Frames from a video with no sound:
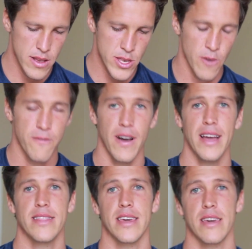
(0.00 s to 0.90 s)
So
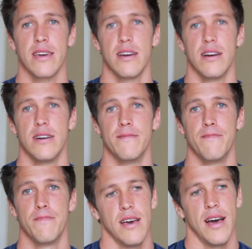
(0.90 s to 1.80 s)
finally,
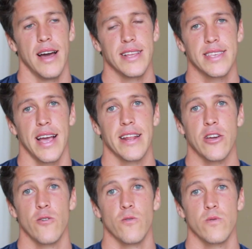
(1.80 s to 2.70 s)
I decided
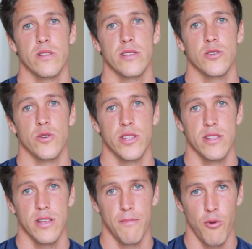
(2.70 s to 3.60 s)
to go to an
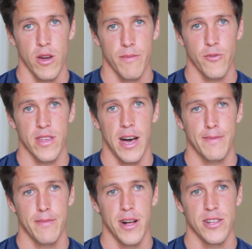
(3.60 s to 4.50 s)
appointment with the
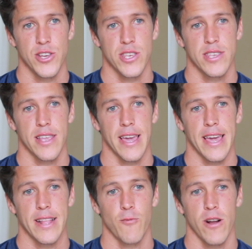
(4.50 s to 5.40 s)
ophthalmologist,
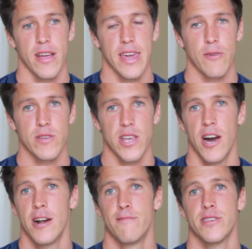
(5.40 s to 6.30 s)
and where he was
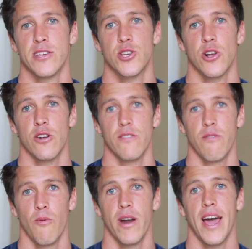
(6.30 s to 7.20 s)
100% sure of
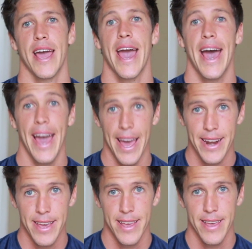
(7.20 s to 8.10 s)
what I had.